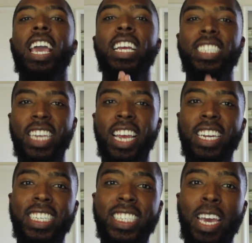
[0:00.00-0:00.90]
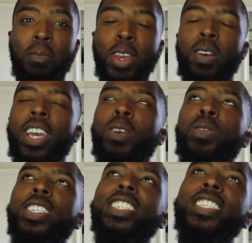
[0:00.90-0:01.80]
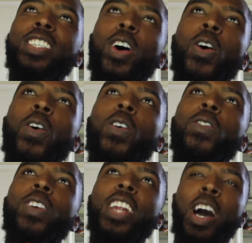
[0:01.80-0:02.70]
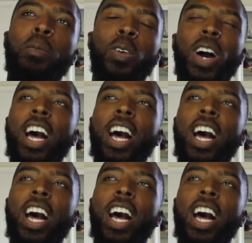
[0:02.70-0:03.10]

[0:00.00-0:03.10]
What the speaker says: And Stan Lee's cameo, it was so phenomenal.